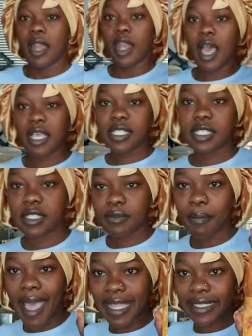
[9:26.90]
Last
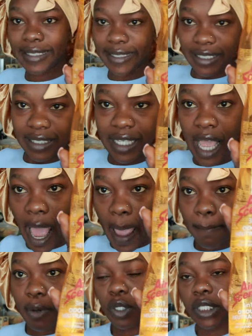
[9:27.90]
month,
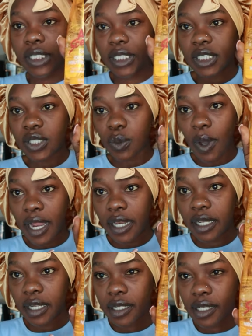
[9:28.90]
I bought this
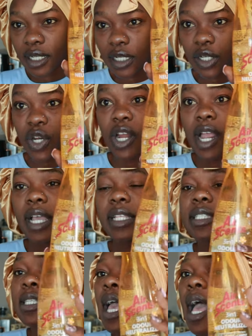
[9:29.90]
one,
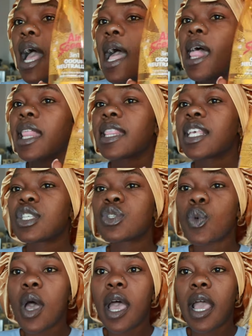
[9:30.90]
alright?
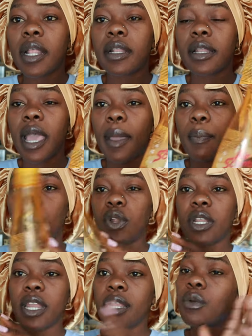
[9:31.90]
This one, I
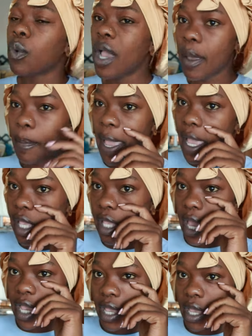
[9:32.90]
bought it at where
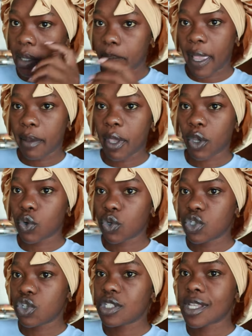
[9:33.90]
I buy my
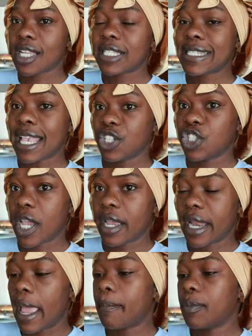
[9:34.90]
groceries, at
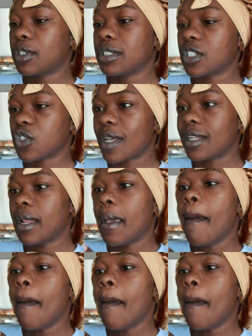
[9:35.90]
Sunshine. I bought this one.